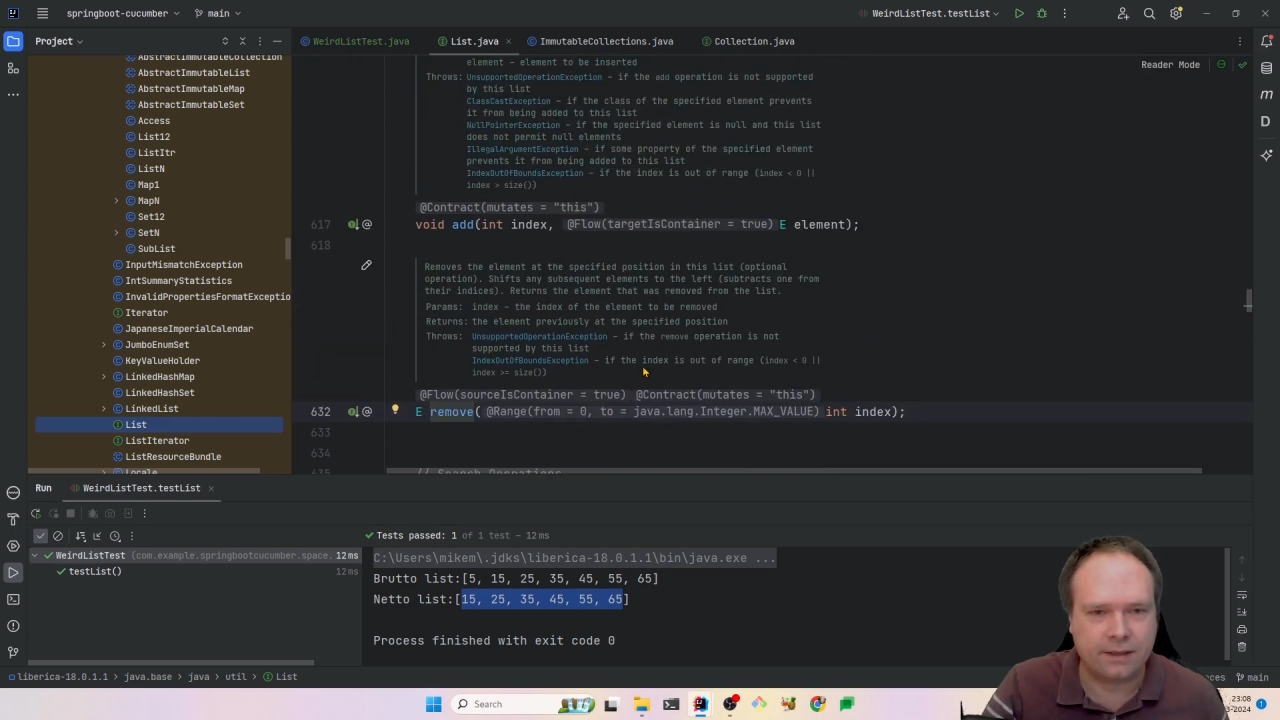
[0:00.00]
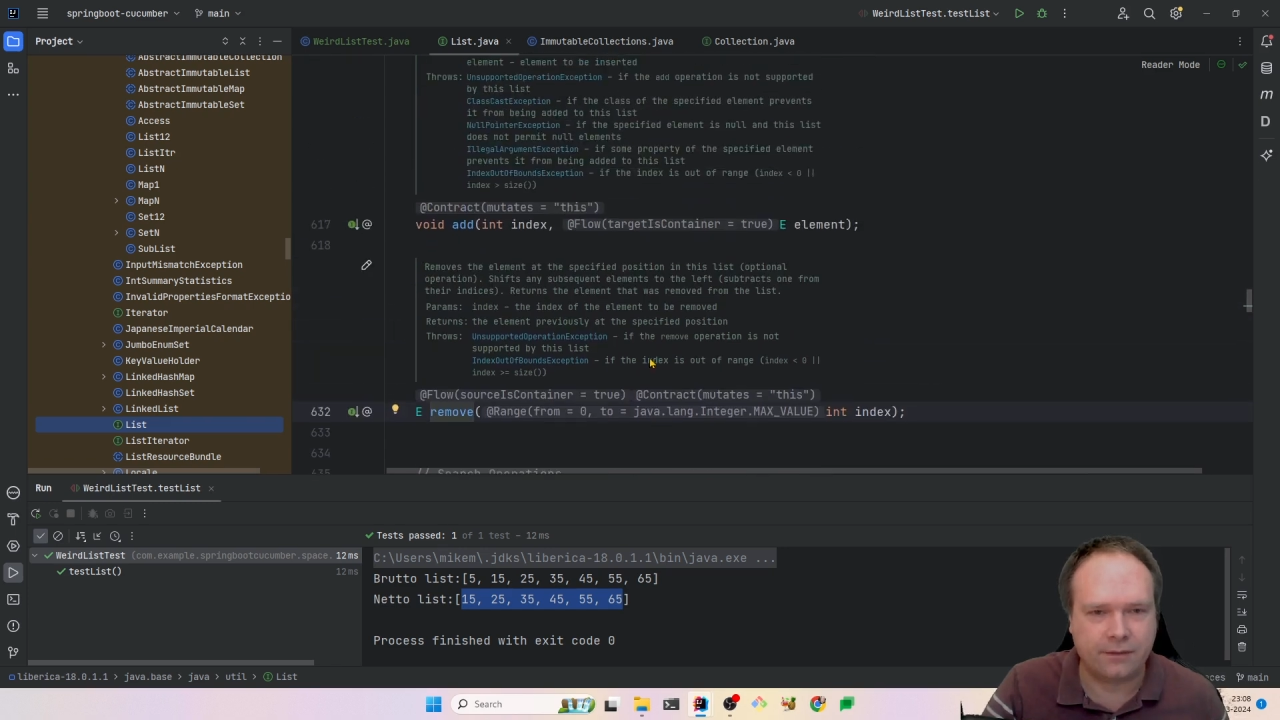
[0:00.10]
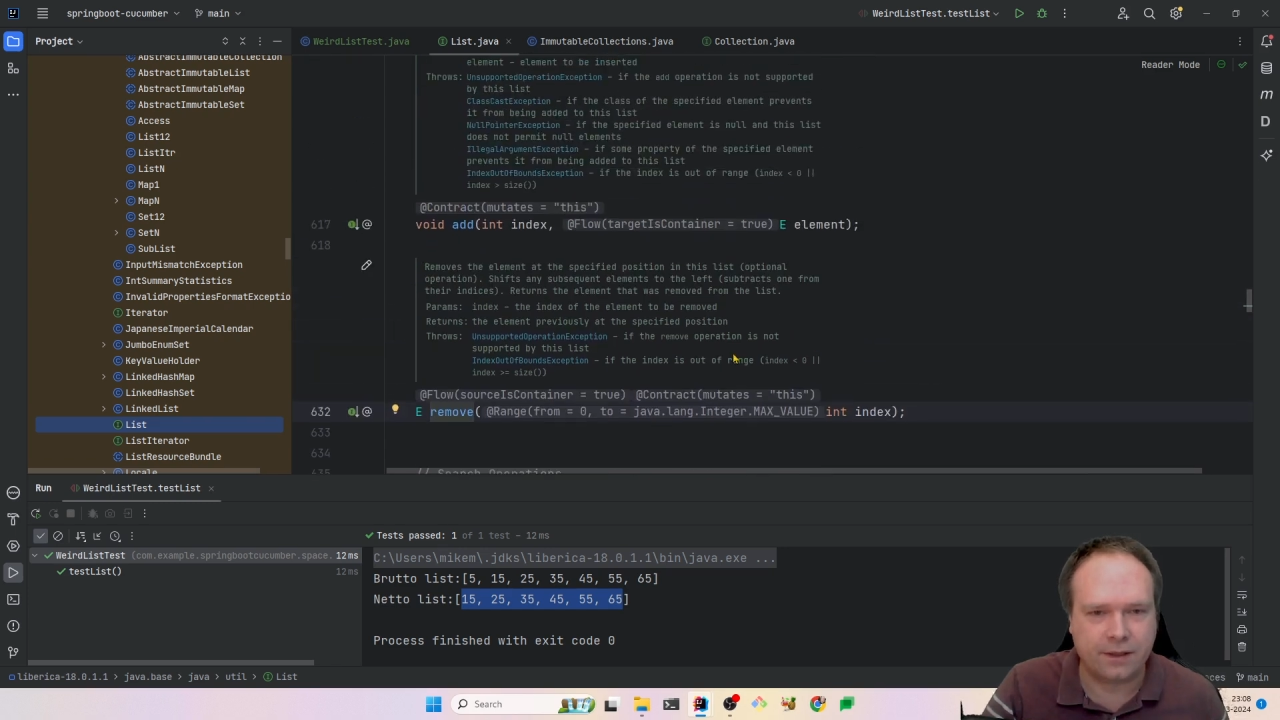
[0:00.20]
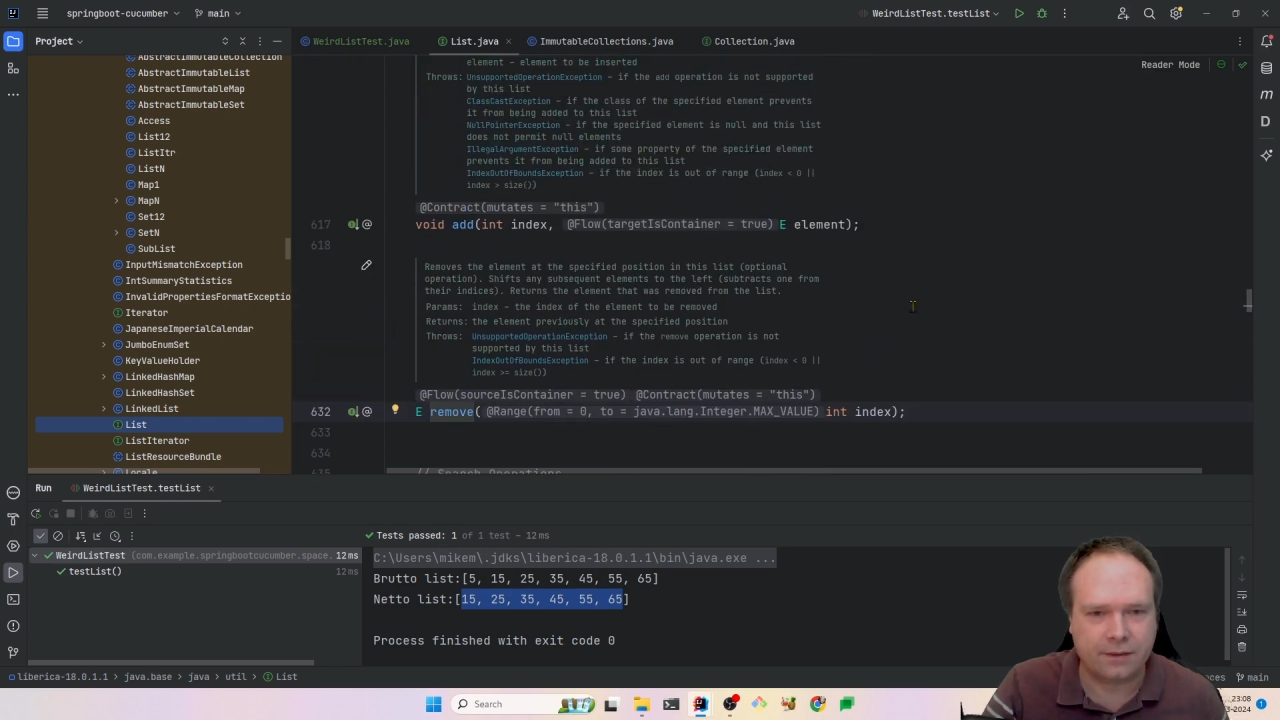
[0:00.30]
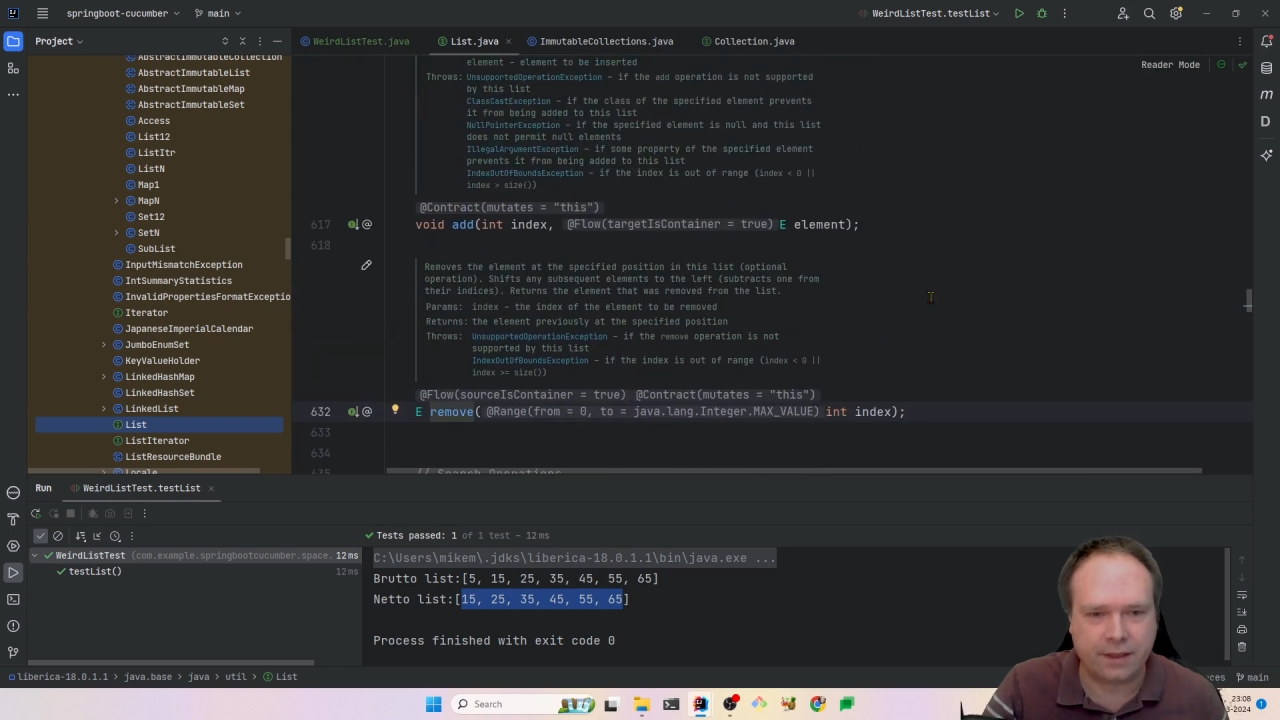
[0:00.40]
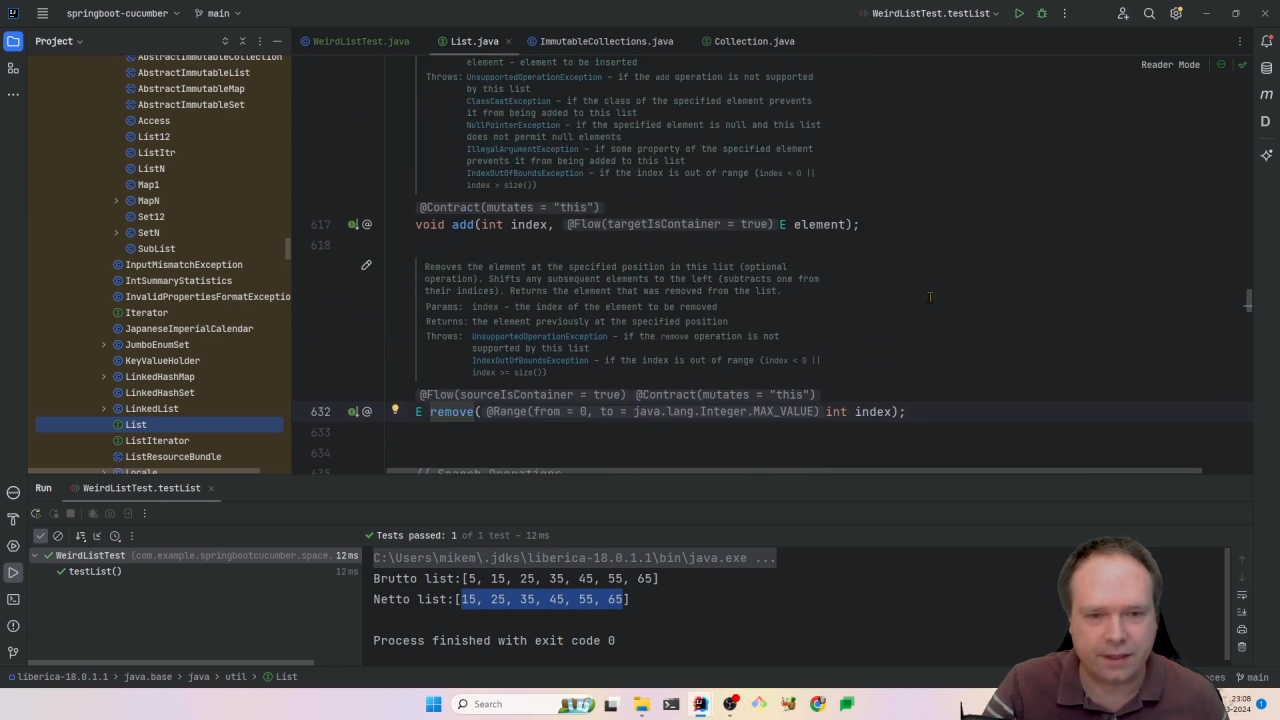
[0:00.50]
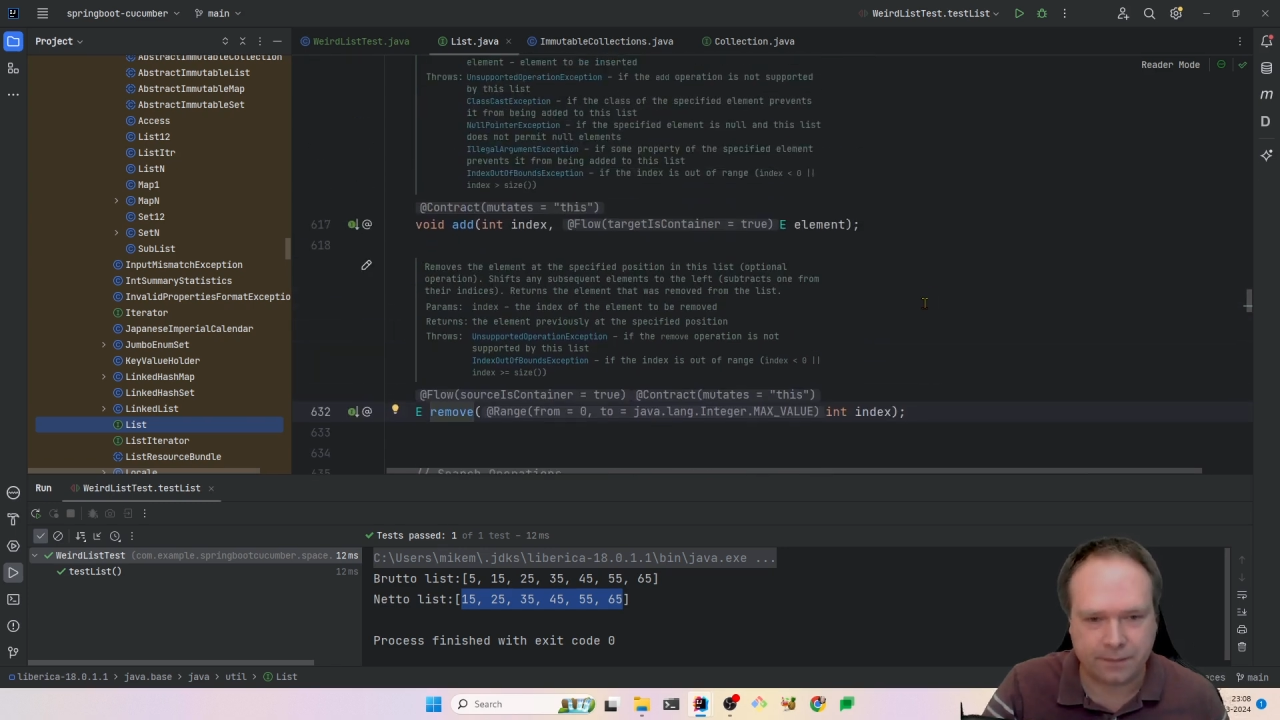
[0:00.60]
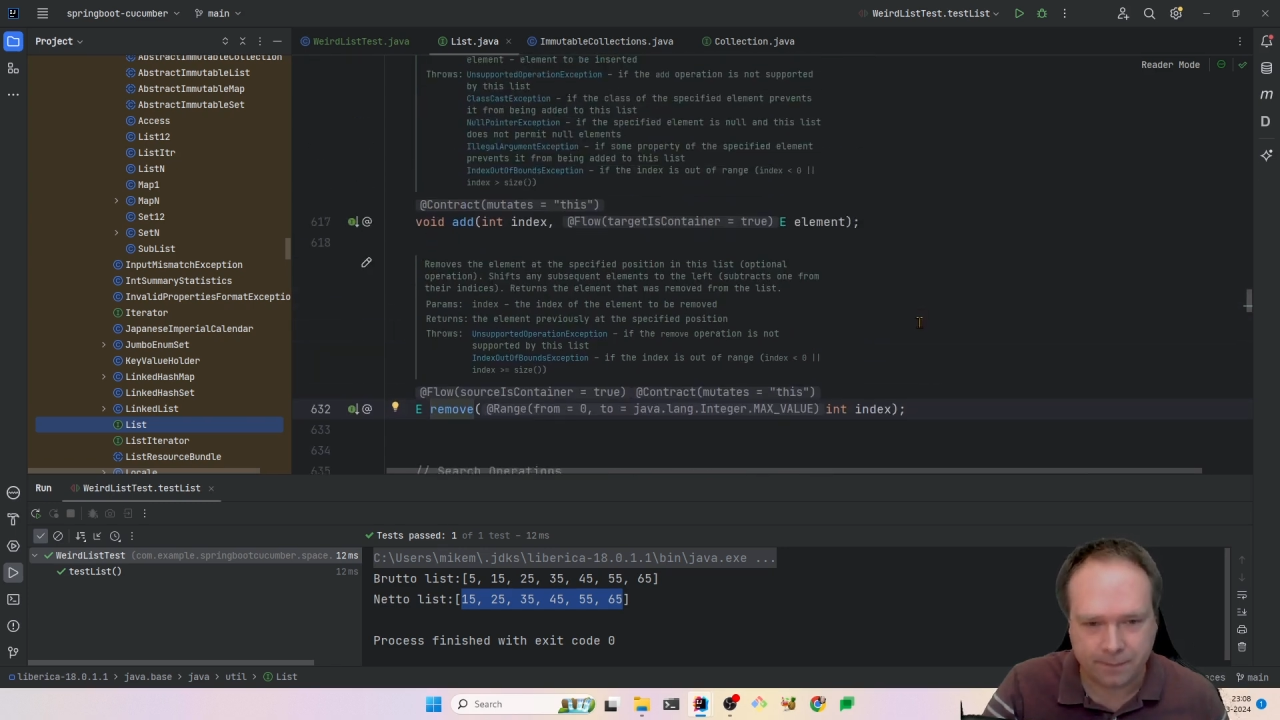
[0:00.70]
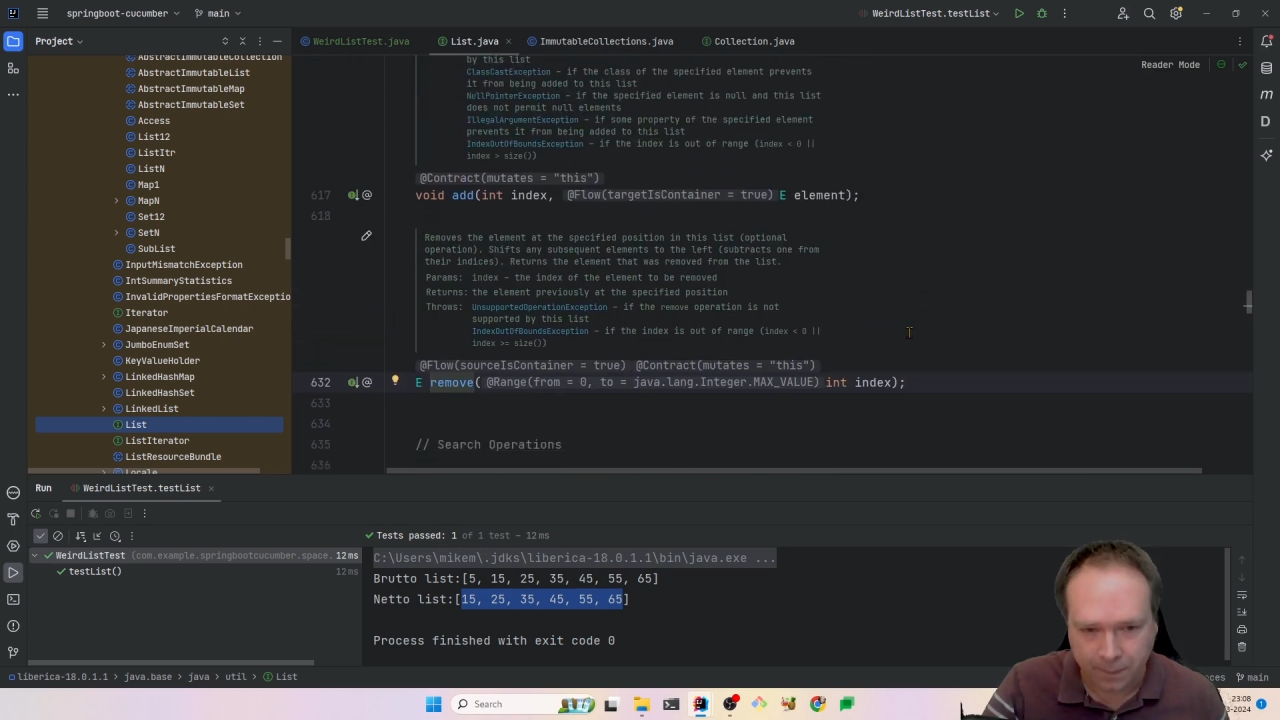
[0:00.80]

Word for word: interface right here.